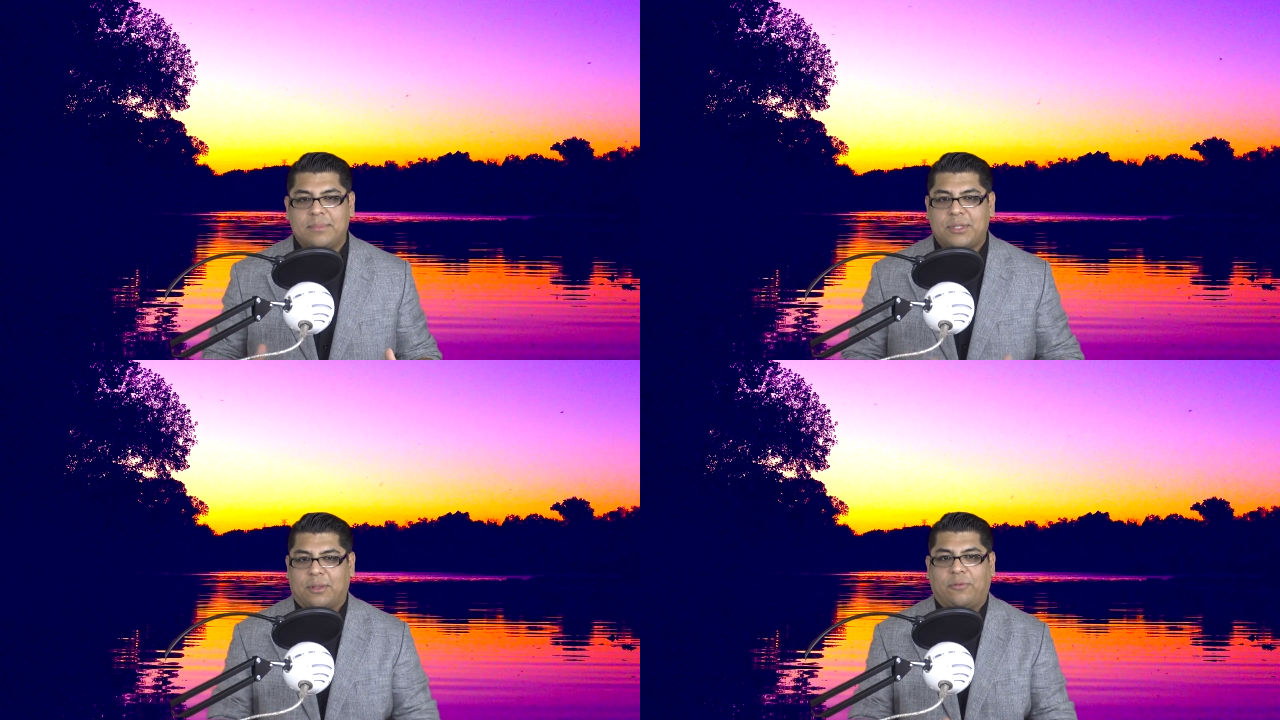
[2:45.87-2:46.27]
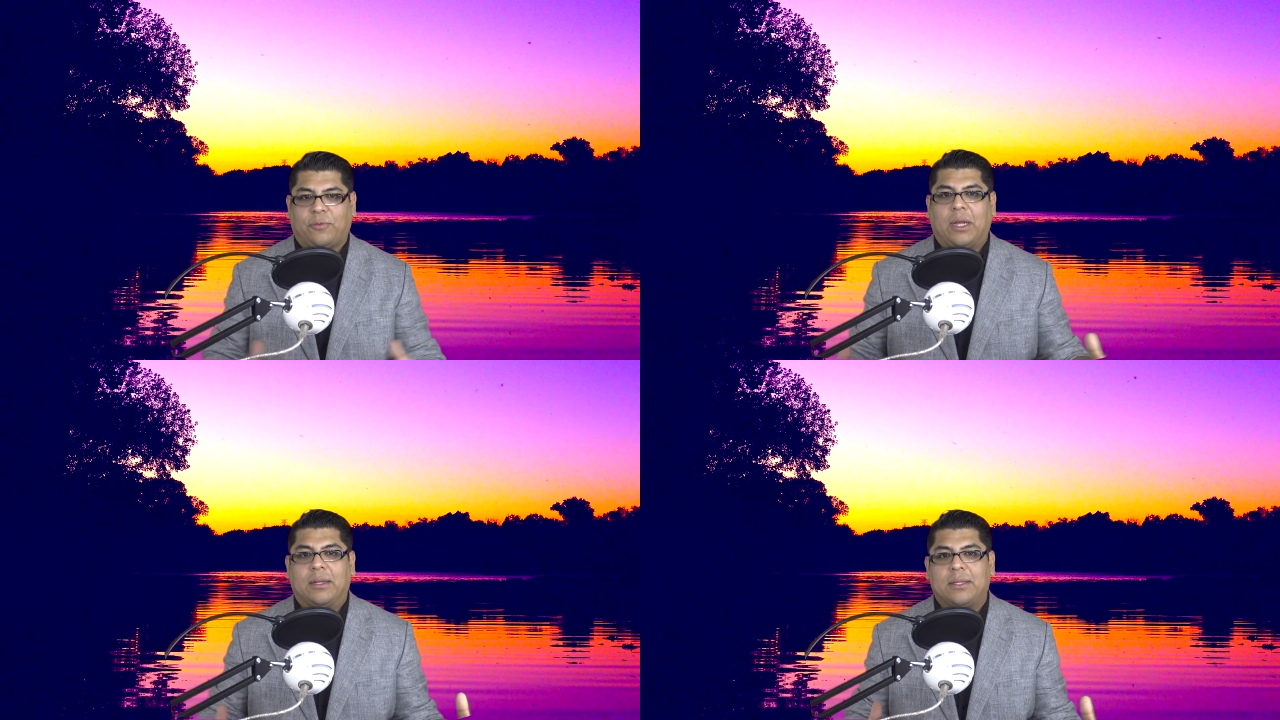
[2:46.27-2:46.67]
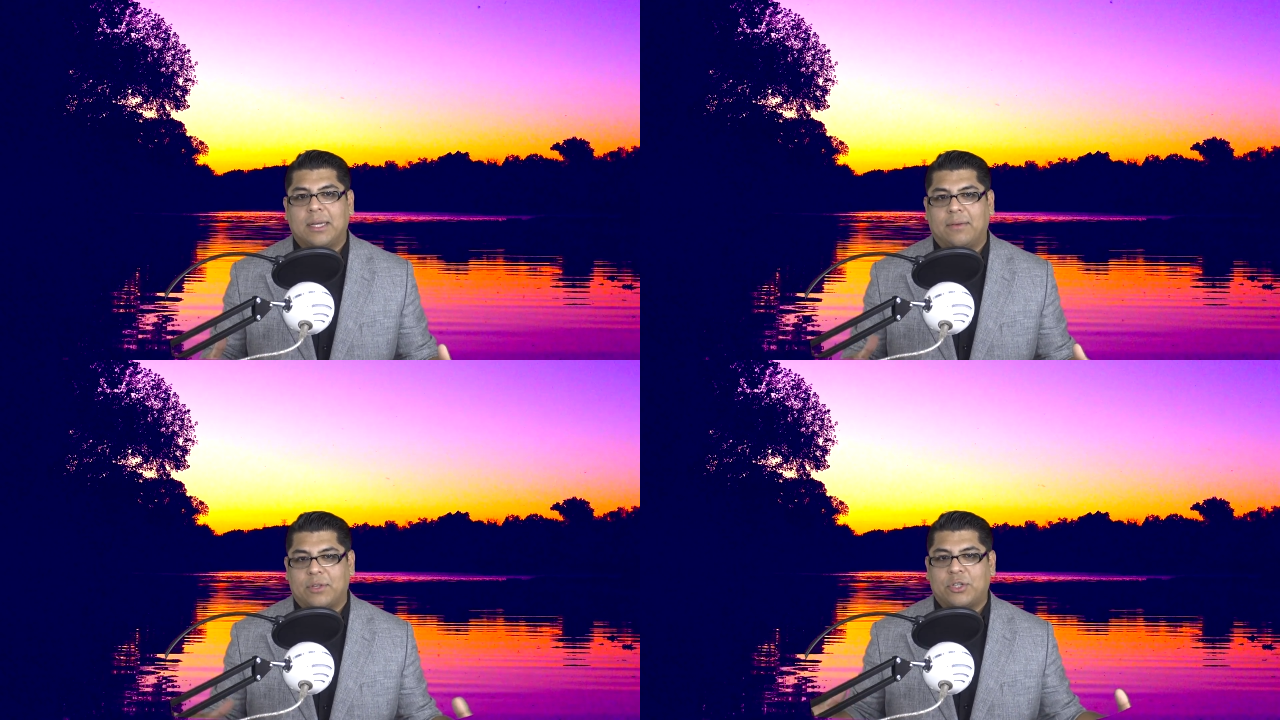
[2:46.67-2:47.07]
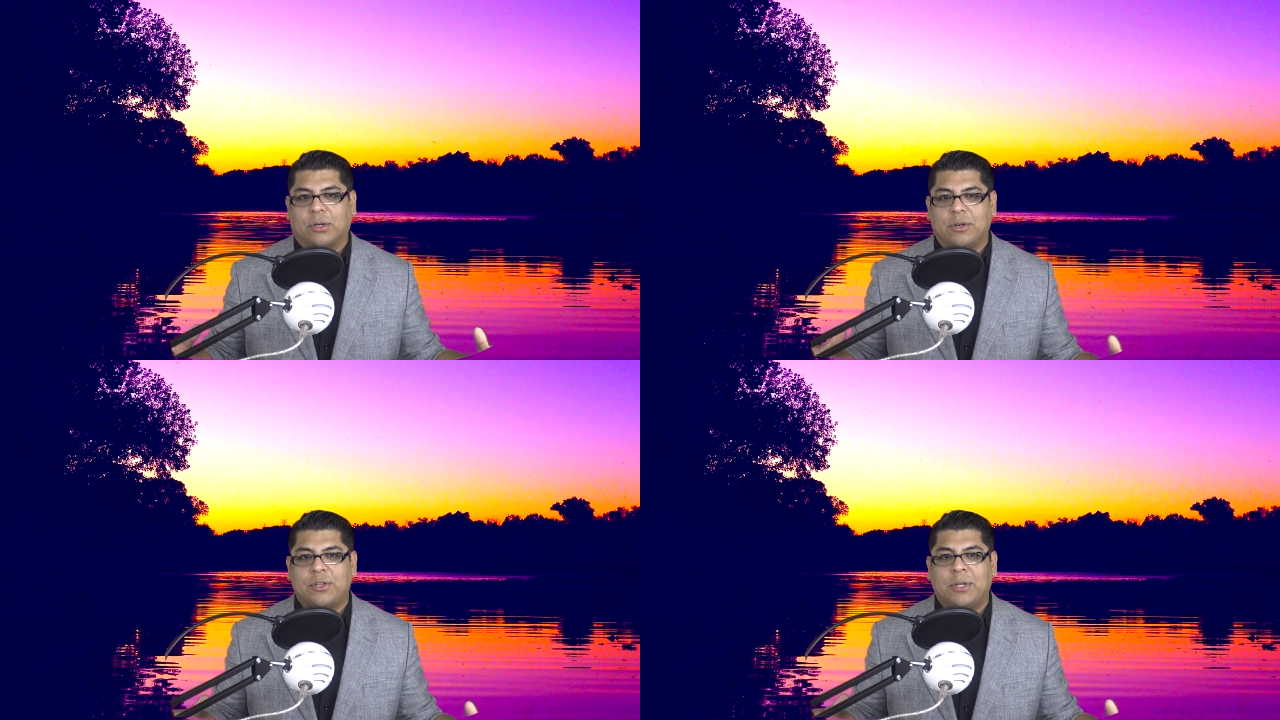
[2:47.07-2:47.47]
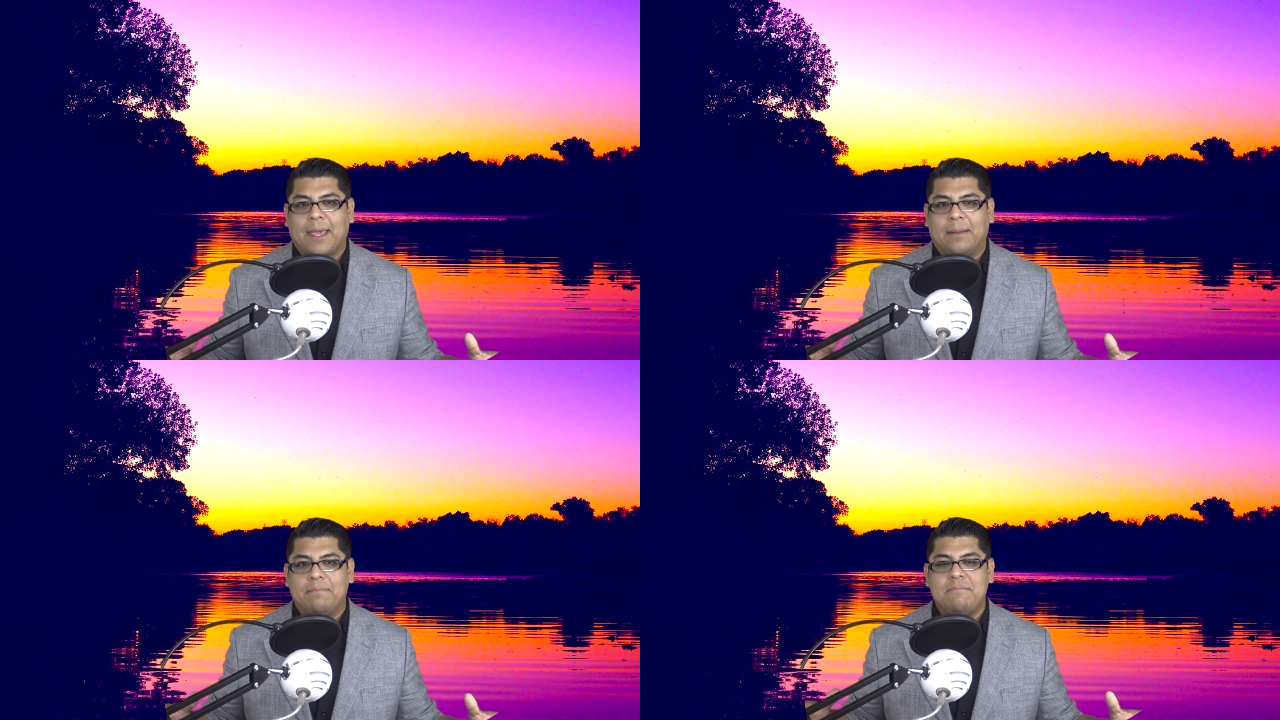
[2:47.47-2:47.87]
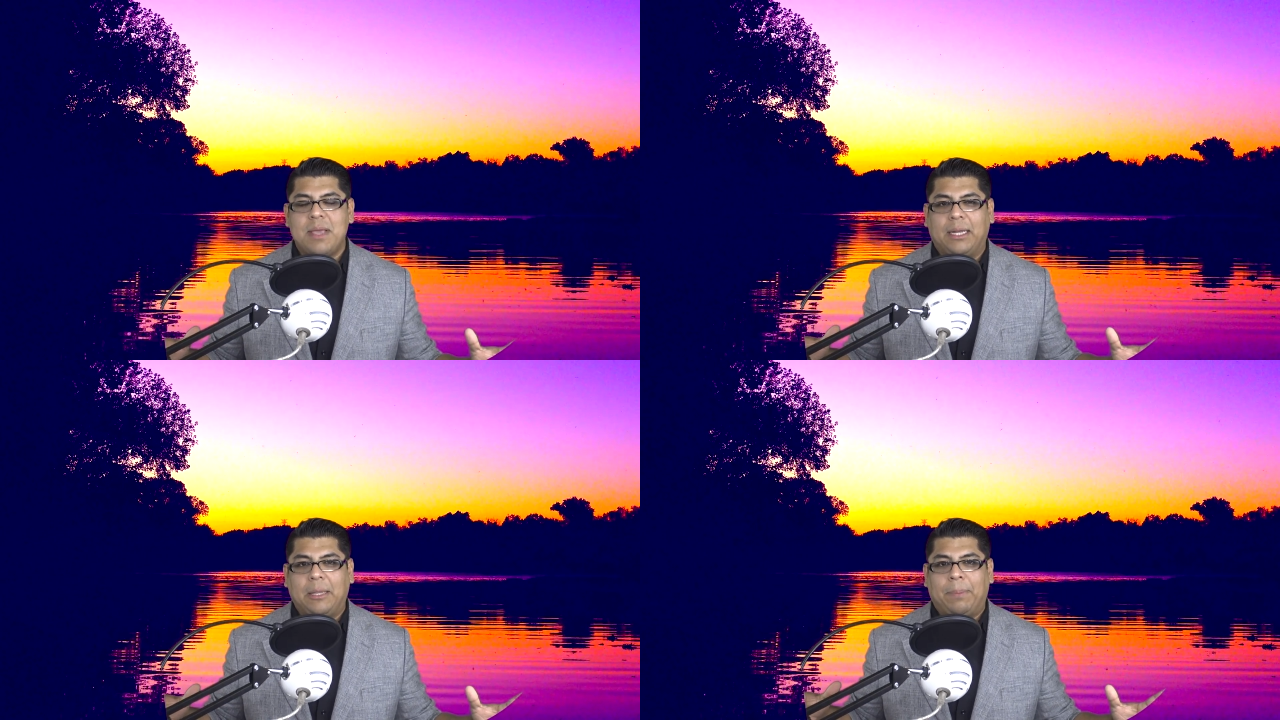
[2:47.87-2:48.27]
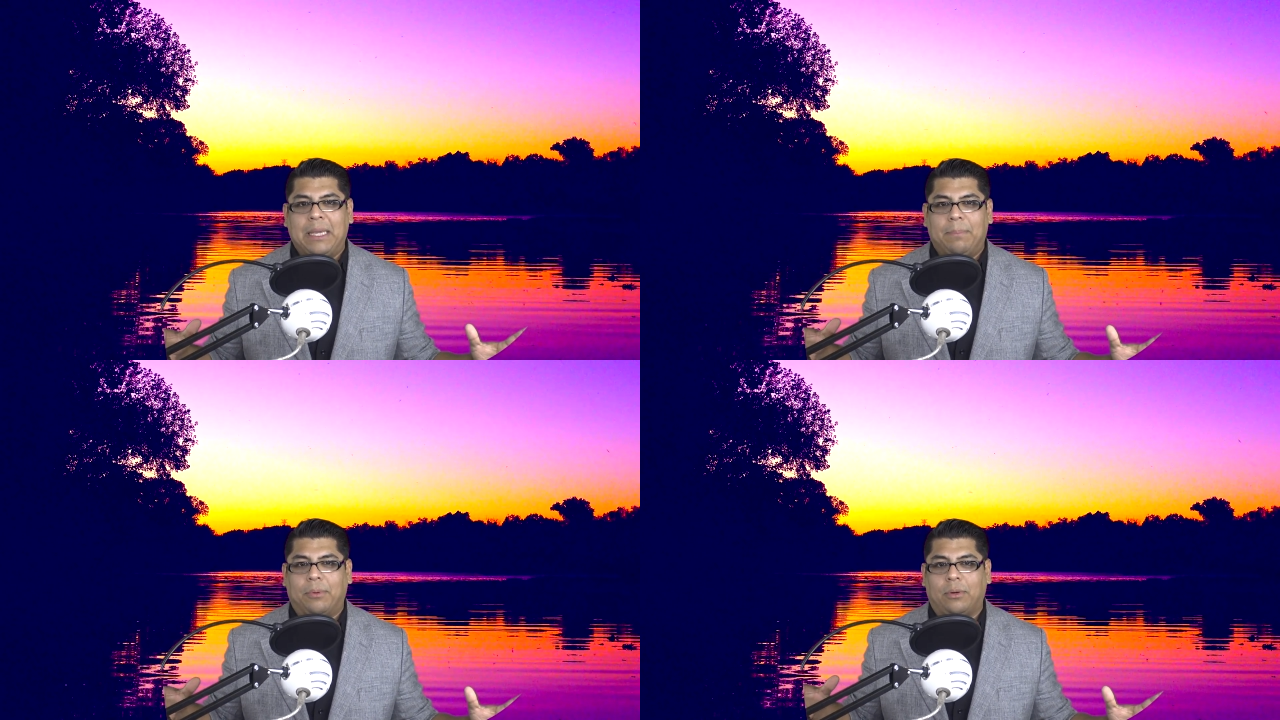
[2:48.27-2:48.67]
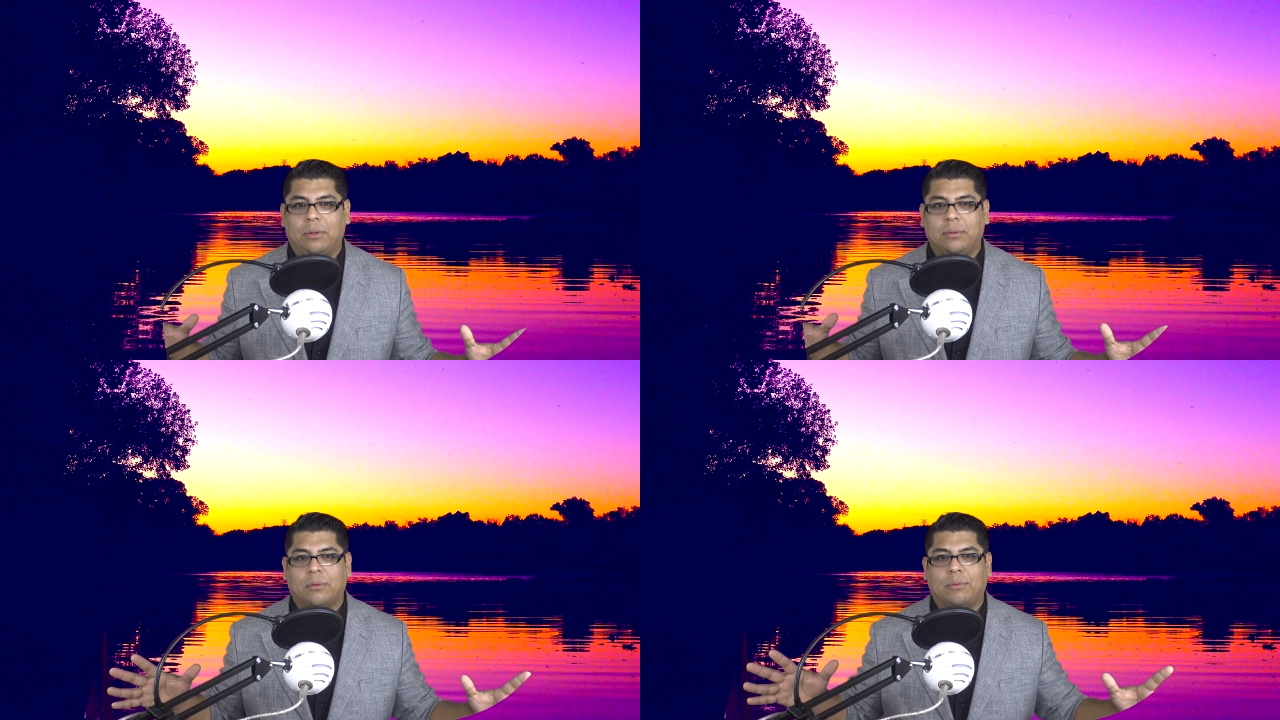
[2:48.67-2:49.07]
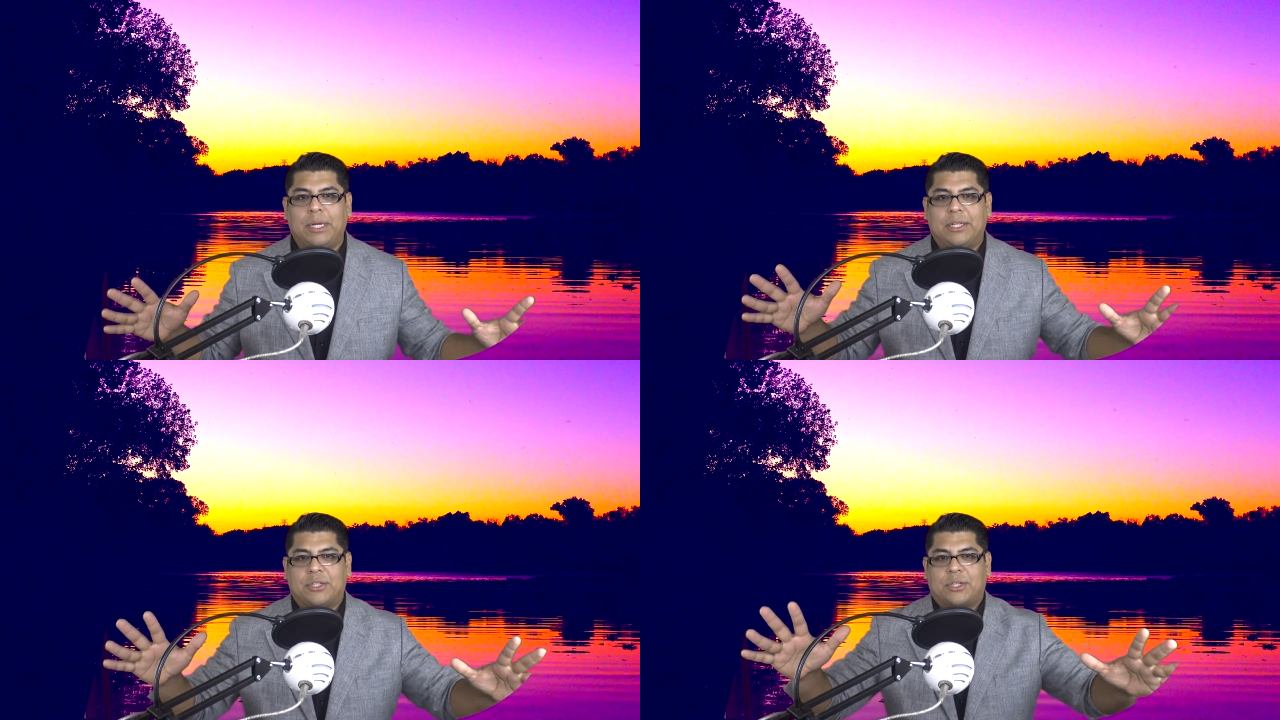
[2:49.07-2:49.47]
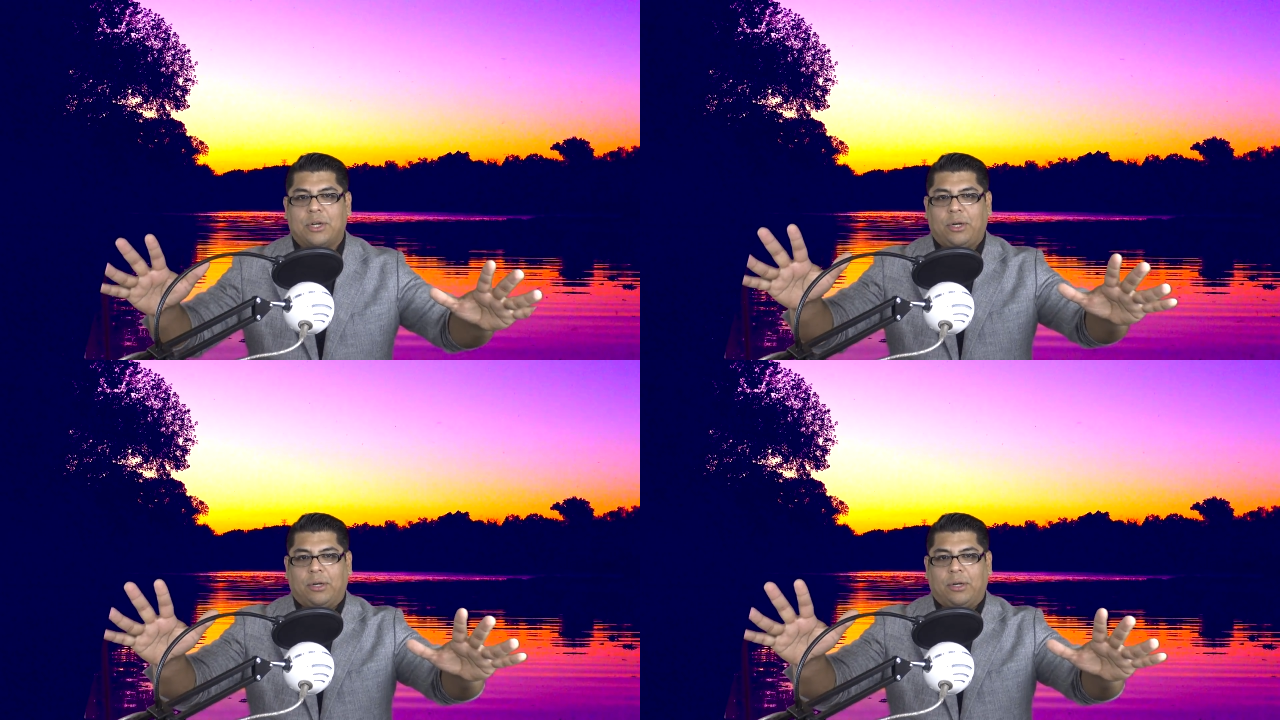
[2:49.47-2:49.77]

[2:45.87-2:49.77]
to the front of the church and many people reached to her.